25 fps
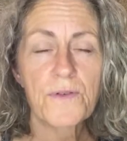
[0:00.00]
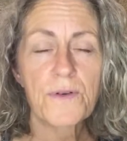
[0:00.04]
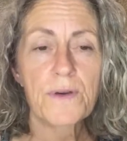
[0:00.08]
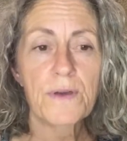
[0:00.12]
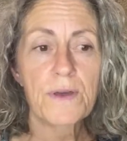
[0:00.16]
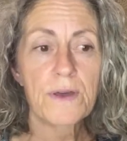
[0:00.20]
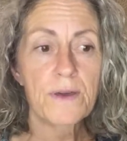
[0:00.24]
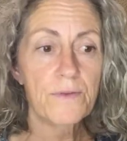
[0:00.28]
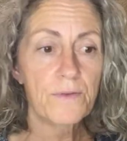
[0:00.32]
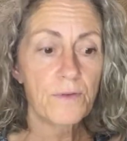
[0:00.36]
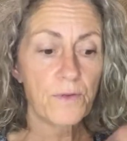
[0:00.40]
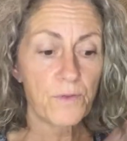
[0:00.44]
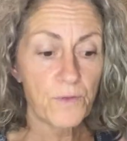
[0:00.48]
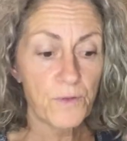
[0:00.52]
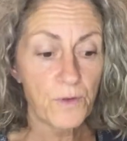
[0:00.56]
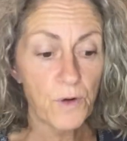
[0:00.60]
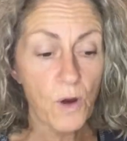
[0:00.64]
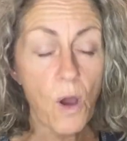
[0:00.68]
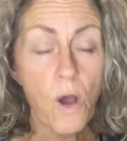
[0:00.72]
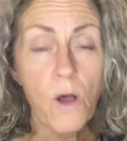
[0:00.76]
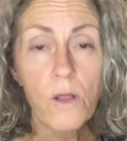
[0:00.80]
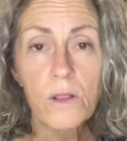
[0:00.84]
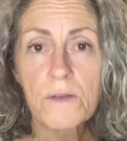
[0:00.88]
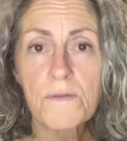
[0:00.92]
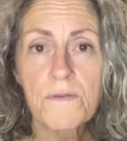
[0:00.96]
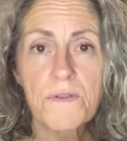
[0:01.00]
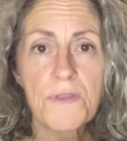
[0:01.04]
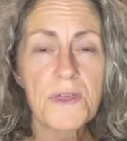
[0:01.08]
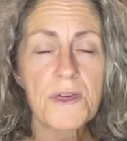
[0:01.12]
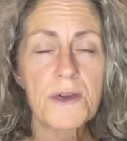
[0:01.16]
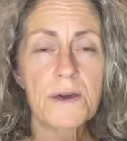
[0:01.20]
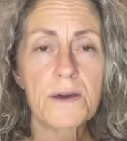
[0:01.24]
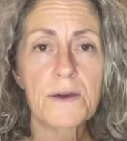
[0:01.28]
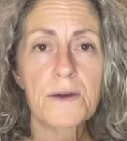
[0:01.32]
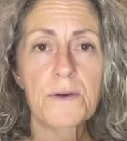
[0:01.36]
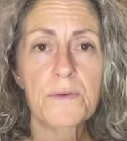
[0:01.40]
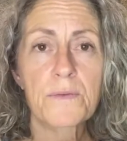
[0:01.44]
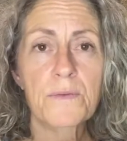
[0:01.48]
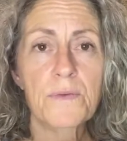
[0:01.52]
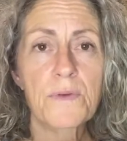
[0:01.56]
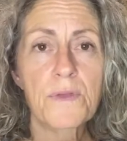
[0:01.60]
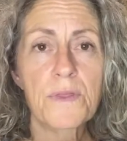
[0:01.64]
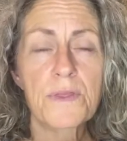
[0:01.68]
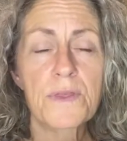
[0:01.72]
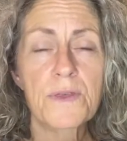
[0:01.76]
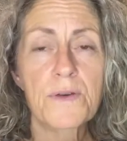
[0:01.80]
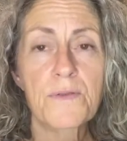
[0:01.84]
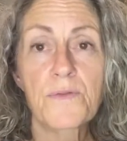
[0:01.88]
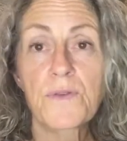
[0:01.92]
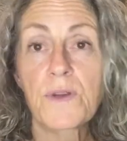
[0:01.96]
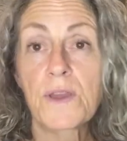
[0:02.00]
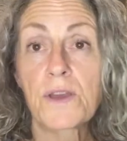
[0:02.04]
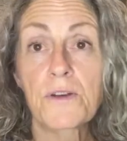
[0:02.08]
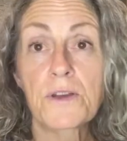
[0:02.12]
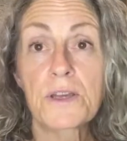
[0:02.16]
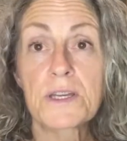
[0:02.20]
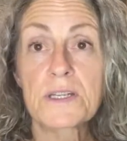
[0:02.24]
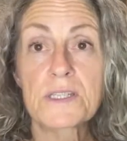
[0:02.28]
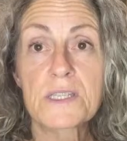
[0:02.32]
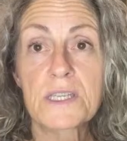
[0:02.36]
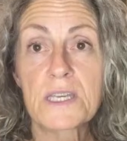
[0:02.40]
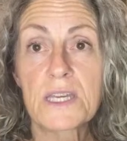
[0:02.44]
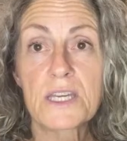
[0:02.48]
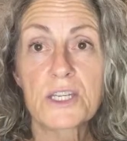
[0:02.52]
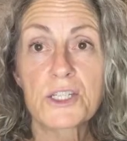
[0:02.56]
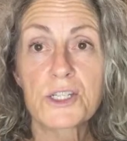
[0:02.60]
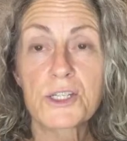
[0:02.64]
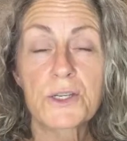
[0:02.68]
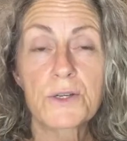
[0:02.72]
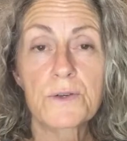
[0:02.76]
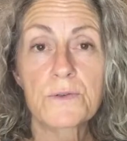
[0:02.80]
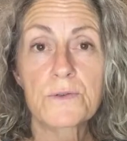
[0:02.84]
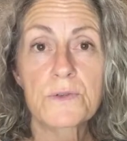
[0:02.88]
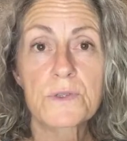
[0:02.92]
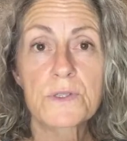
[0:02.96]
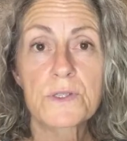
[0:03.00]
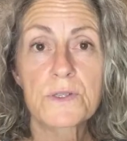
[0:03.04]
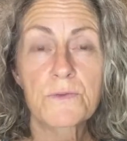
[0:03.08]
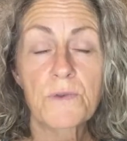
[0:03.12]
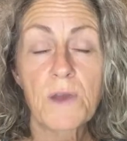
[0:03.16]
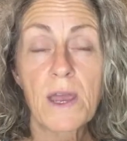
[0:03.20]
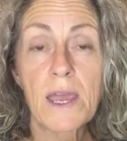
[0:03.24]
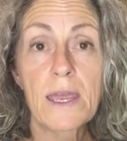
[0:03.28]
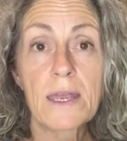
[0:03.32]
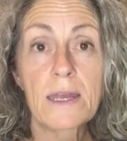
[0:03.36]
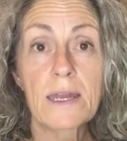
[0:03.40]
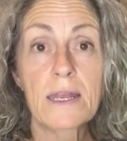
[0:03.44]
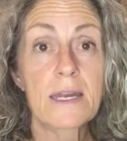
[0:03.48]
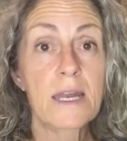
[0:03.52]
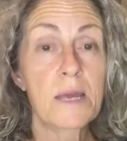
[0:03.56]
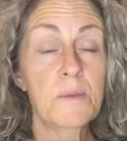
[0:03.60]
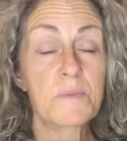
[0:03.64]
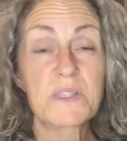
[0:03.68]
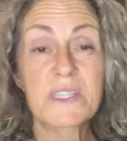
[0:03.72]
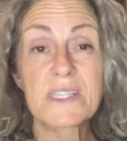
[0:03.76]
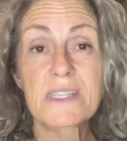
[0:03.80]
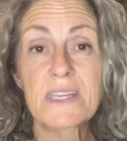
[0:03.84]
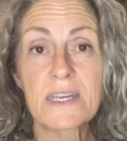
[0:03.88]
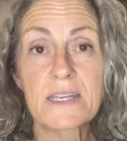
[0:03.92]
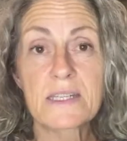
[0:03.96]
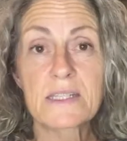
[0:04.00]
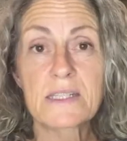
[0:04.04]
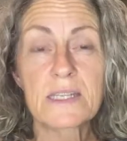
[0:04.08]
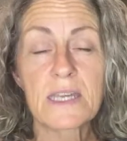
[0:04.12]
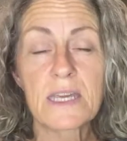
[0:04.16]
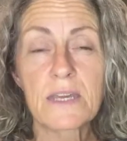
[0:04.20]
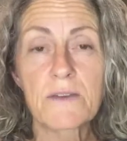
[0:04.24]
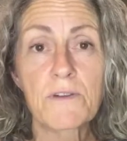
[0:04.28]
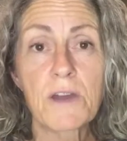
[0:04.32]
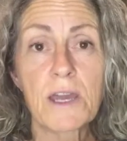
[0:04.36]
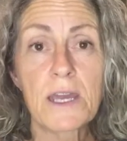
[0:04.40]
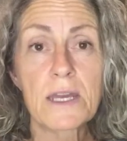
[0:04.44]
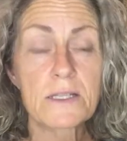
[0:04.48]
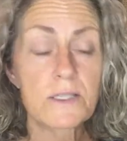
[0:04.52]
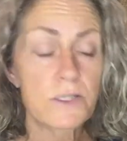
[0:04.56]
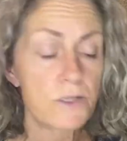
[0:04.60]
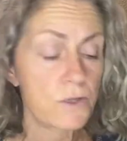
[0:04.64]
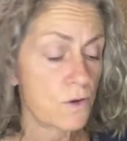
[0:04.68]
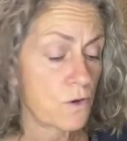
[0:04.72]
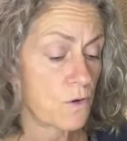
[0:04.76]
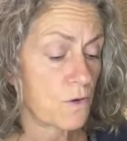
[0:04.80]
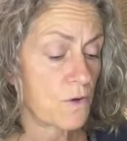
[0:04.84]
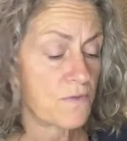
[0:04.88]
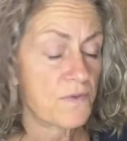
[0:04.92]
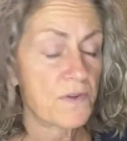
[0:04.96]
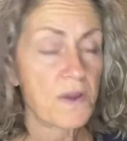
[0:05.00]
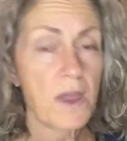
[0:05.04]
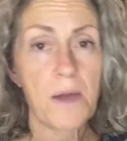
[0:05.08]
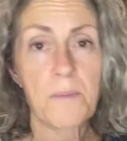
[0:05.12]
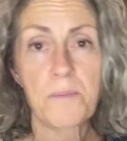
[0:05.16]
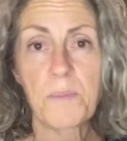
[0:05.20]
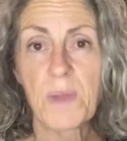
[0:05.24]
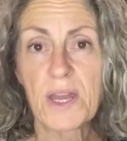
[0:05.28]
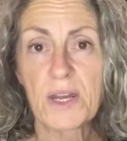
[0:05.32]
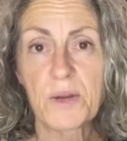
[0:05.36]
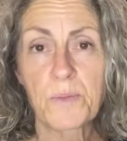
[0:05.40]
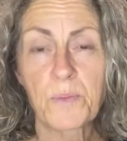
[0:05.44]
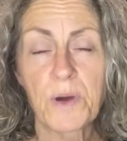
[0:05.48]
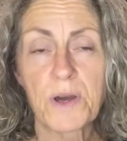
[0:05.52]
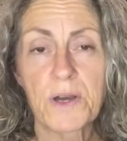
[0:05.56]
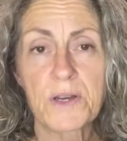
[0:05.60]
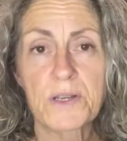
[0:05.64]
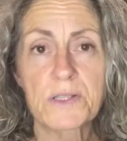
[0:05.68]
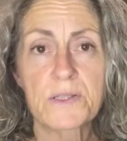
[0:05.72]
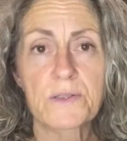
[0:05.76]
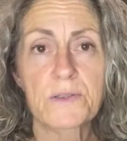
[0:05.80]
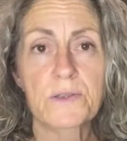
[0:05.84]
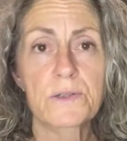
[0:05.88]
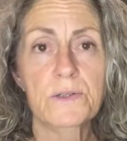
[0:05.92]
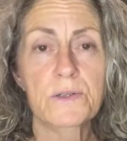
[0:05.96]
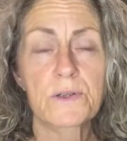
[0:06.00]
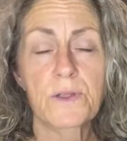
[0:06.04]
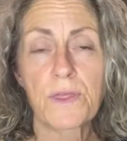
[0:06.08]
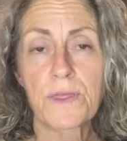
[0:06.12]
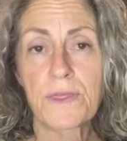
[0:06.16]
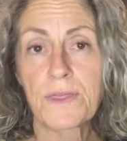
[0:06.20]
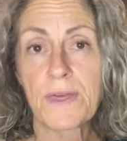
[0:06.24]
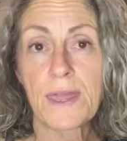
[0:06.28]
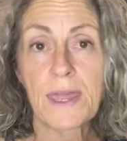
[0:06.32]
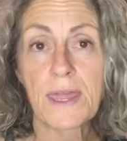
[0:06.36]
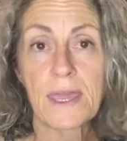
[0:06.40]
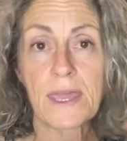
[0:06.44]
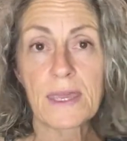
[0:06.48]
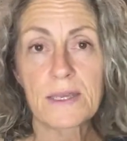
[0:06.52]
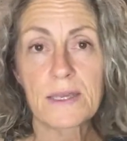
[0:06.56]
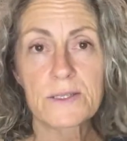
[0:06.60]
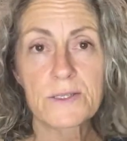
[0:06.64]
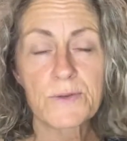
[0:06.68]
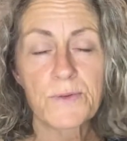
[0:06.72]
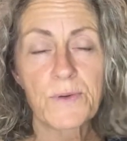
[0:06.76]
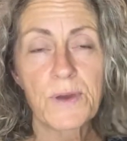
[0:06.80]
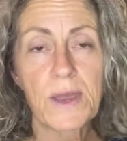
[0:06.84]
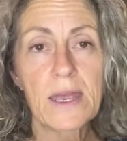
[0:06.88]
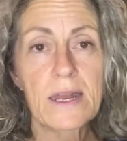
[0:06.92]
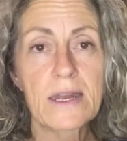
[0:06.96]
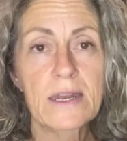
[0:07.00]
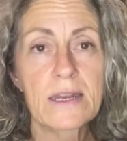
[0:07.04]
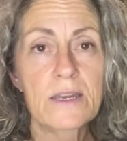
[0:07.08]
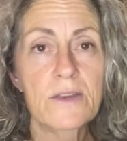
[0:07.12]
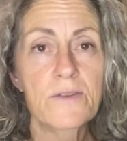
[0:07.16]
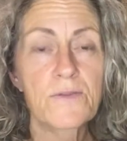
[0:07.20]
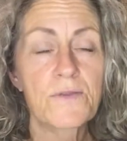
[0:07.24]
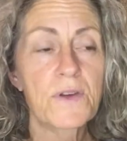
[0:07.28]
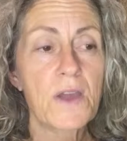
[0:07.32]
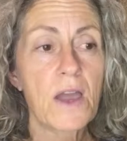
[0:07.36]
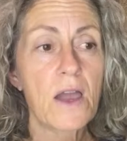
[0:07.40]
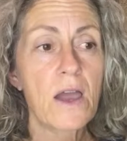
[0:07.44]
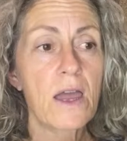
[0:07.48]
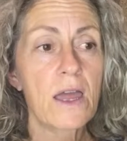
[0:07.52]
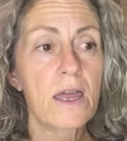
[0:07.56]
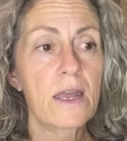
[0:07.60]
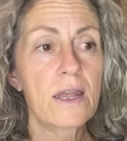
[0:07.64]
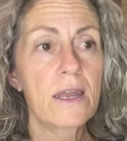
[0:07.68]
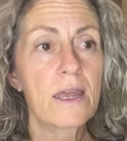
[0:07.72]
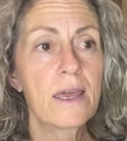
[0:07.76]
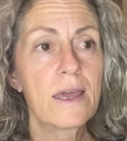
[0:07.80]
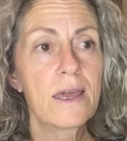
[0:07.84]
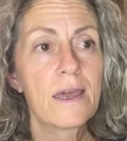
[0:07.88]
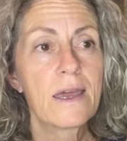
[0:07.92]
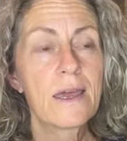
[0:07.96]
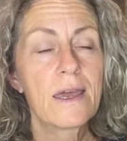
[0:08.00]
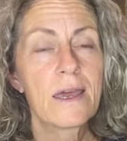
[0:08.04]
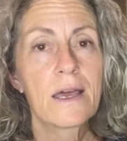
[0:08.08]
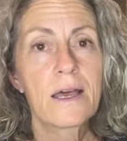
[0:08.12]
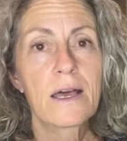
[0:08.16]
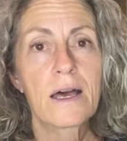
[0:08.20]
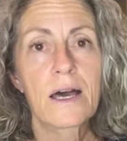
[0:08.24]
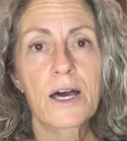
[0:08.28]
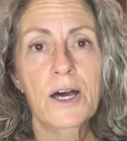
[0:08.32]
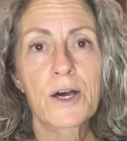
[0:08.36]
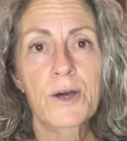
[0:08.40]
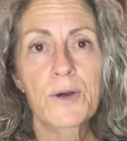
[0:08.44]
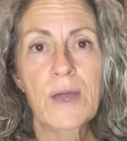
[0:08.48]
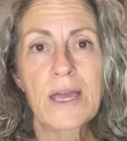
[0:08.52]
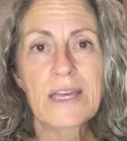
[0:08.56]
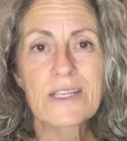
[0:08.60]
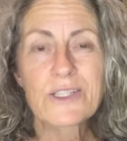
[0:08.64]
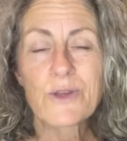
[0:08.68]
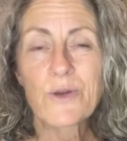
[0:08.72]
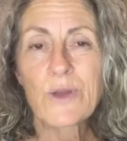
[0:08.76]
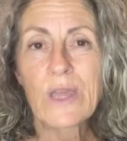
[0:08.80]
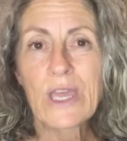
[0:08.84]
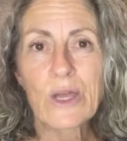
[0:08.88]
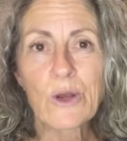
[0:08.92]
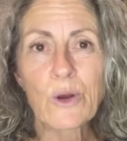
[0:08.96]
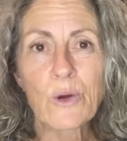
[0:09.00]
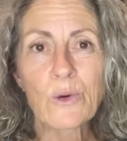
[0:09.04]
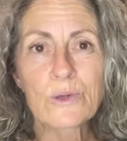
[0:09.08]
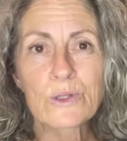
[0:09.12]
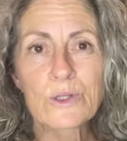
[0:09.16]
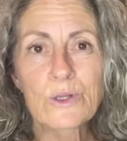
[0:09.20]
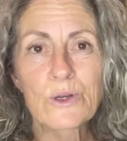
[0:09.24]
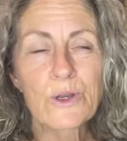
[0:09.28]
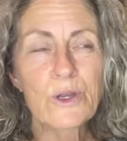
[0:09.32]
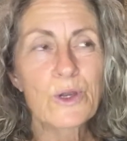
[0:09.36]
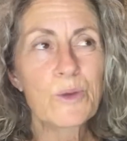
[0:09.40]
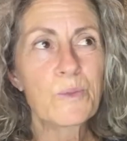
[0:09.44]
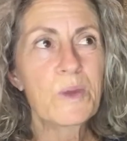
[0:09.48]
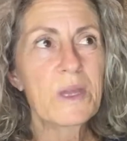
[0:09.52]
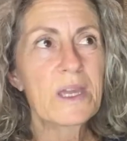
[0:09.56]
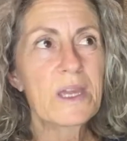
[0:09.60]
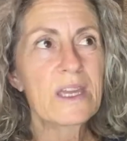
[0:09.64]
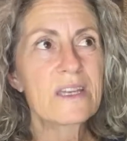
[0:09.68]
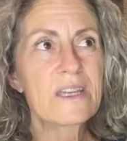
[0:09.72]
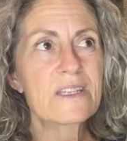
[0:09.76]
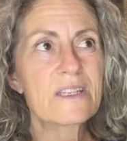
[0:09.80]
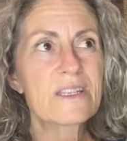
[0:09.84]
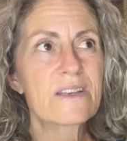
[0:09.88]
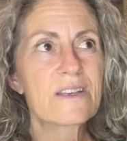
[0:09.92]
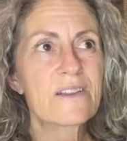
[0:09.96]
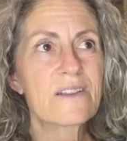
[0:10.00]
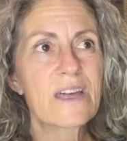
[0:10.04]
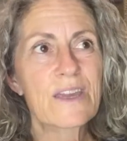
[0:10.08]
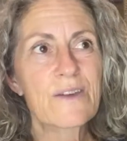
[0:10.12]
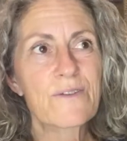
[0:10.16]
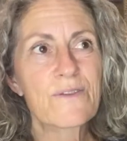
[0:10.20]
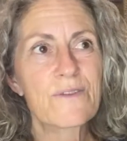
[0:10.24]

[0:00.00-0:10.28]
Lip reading: the various issues, right? And I'm 60, right? So I've got menopausal things, right? And you've got, as you get older, you begin to